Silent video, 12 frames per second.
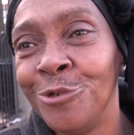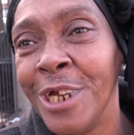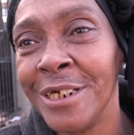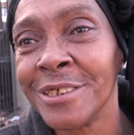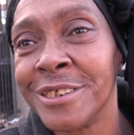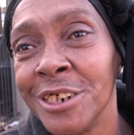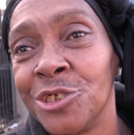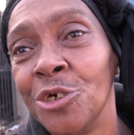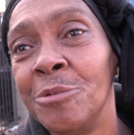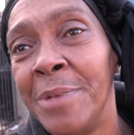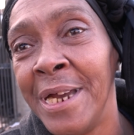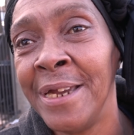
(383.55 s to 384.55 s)
you got to set
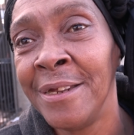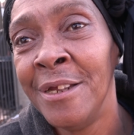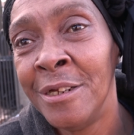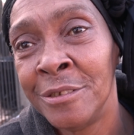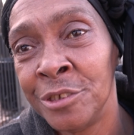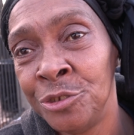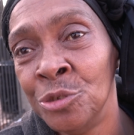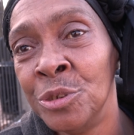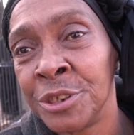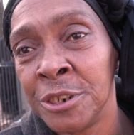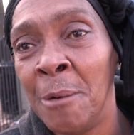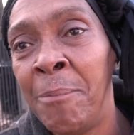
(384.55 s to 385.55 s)
your mind to
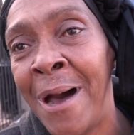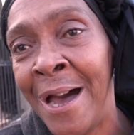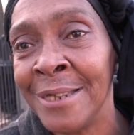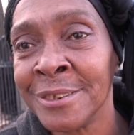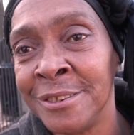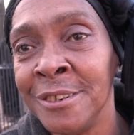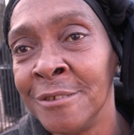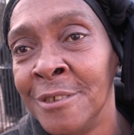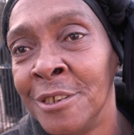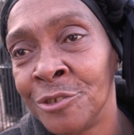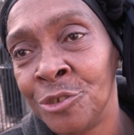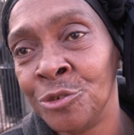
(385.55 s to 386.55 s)
doing something positive,
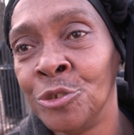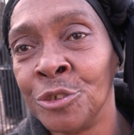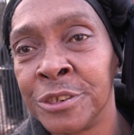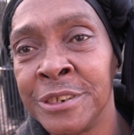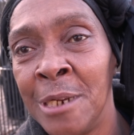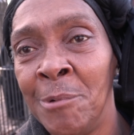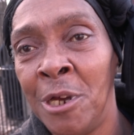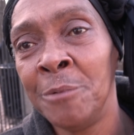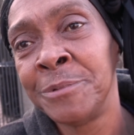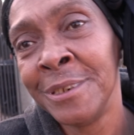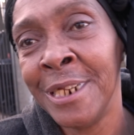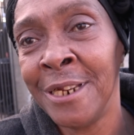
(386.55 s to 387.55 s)
so you can step
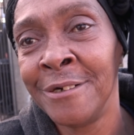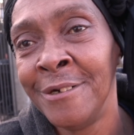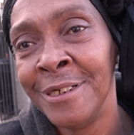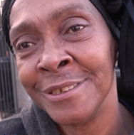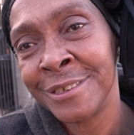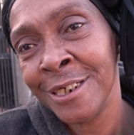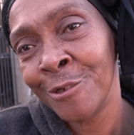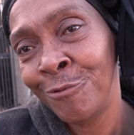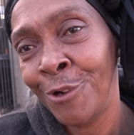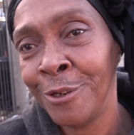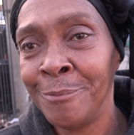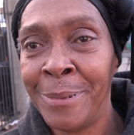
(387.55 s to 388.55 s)
up the ladder instead of
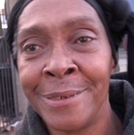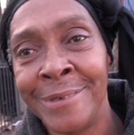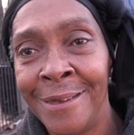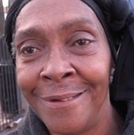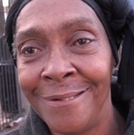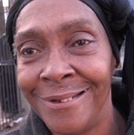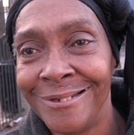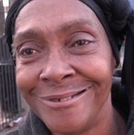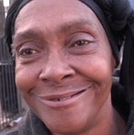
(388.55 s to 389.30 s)
falling back down.